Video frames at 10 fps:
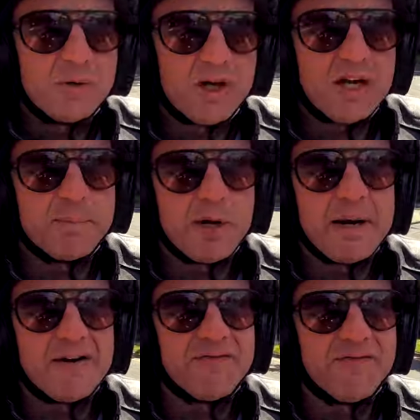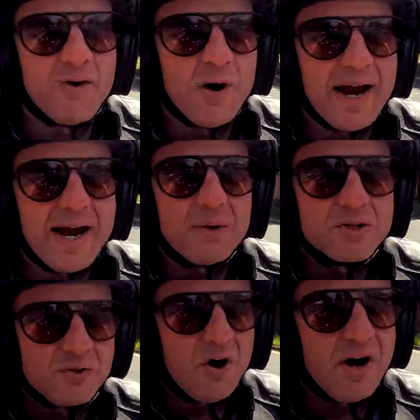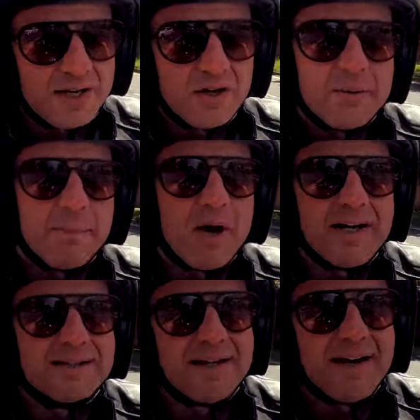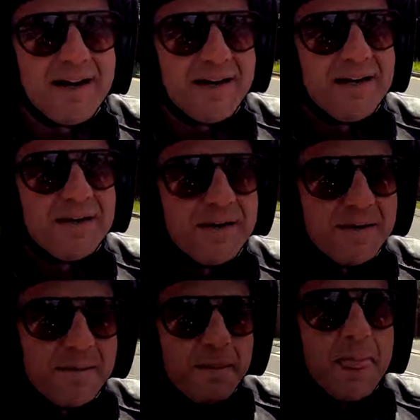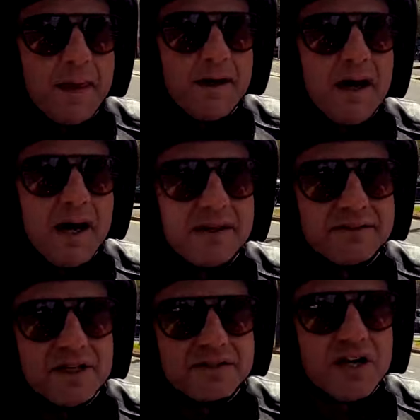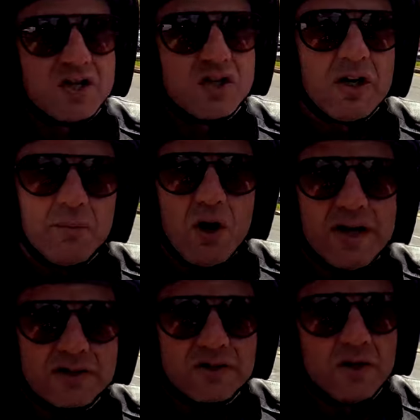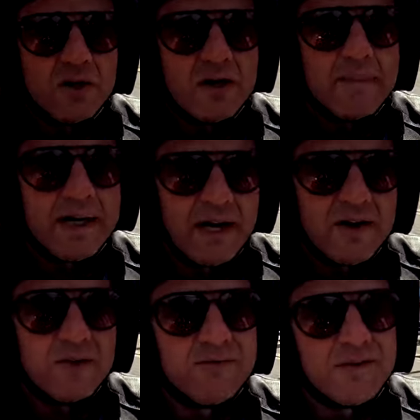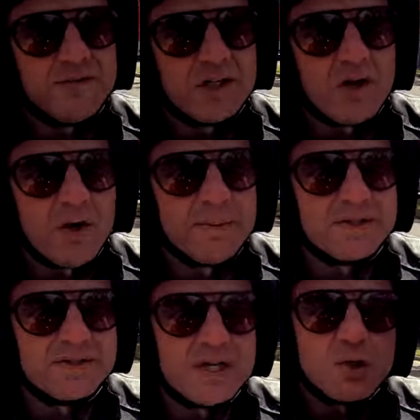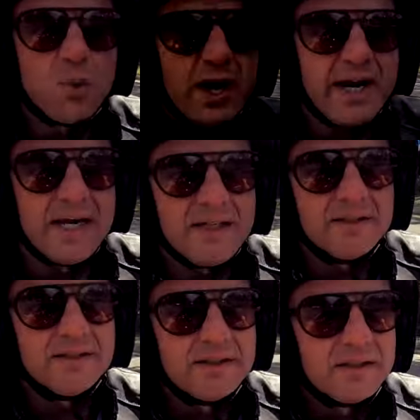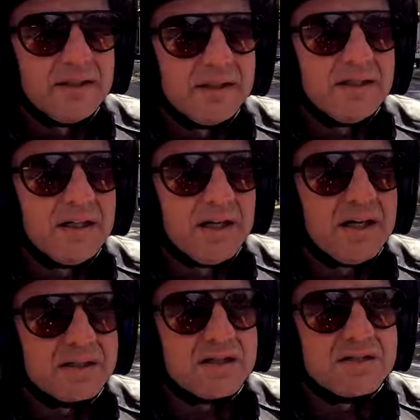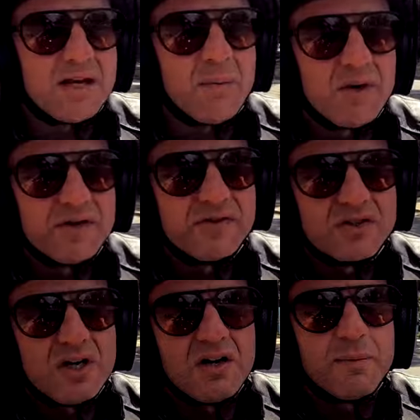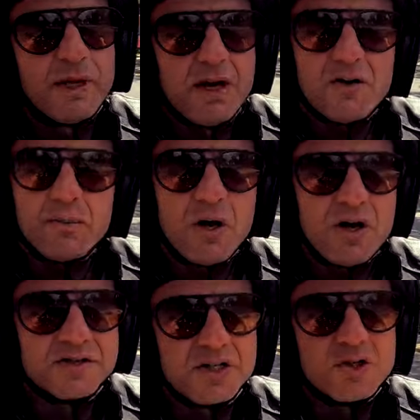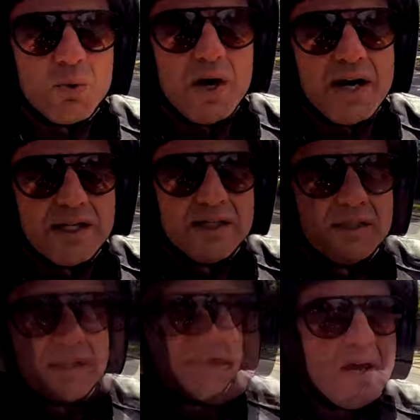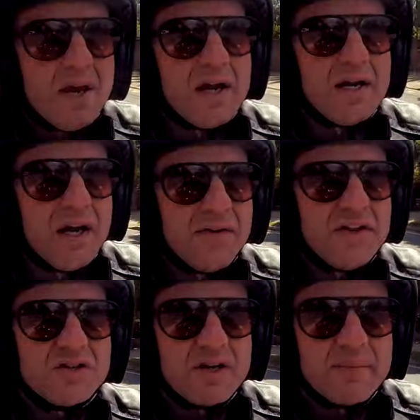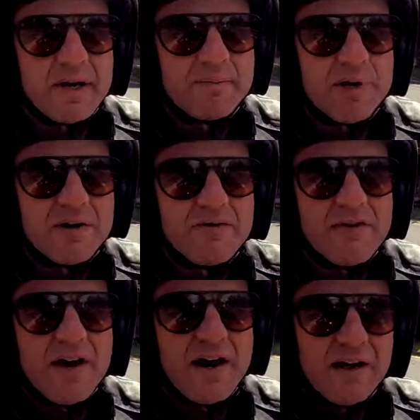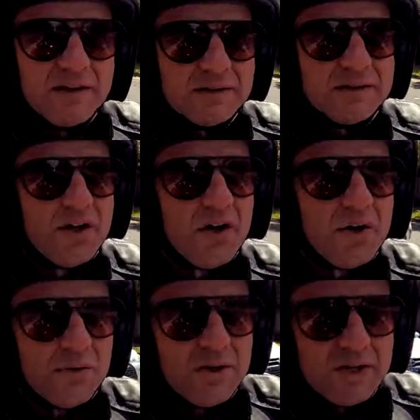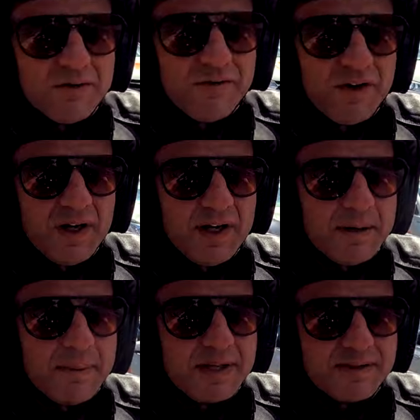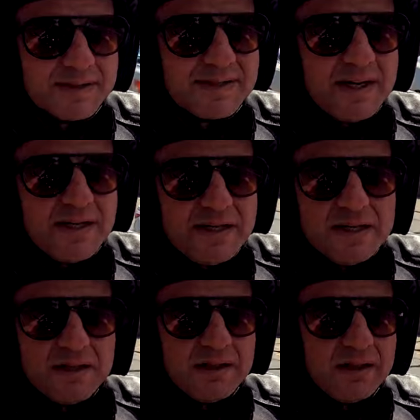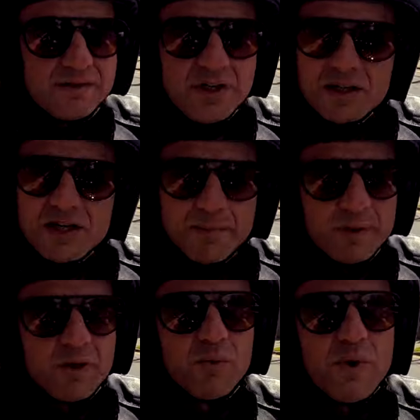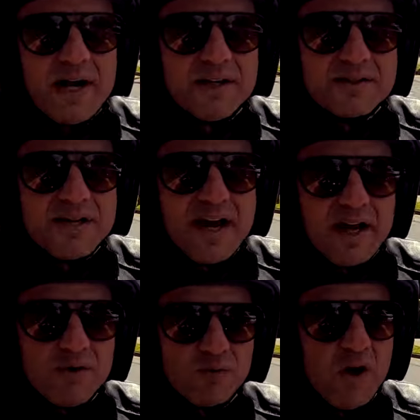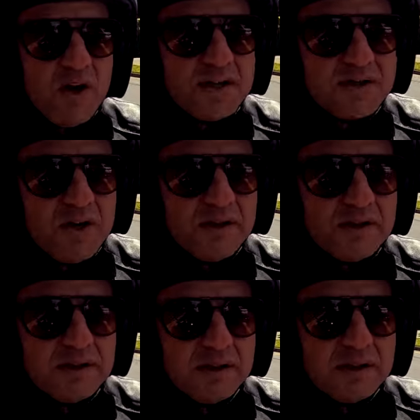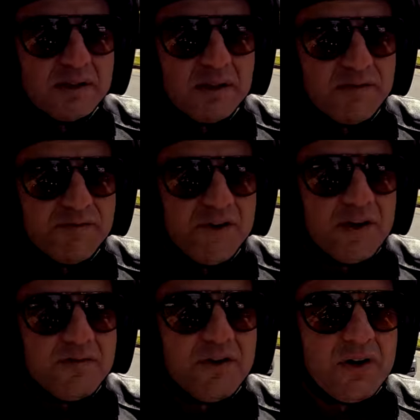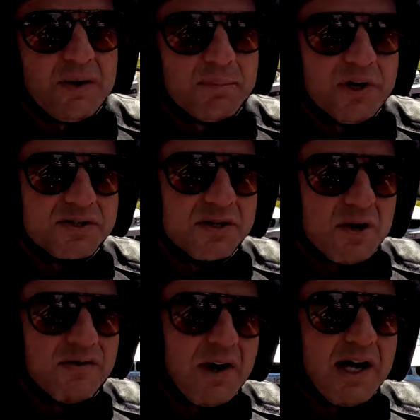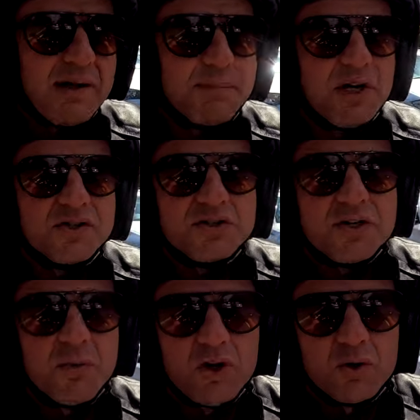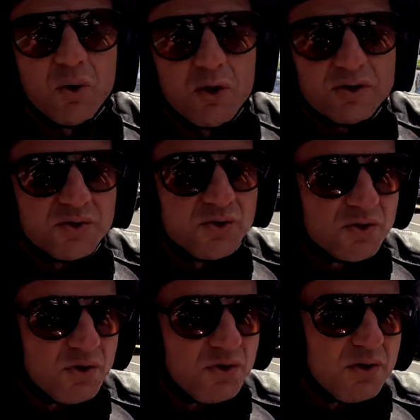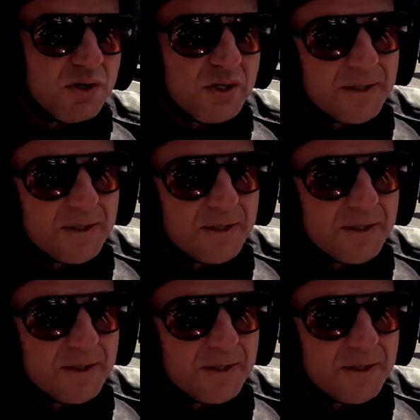We're going to put about 4 hours riding on the bike today. The destination I'm riding to, I've got about 150 kilometers each way. So somewhere in the vicinity of about 100 miles each way. And that should give me a pretty fair, you know, feeling about the seat. I've done a couple of little round town rides on it, and I'm very, very impressed so far, but I just didn't want to call it too soon.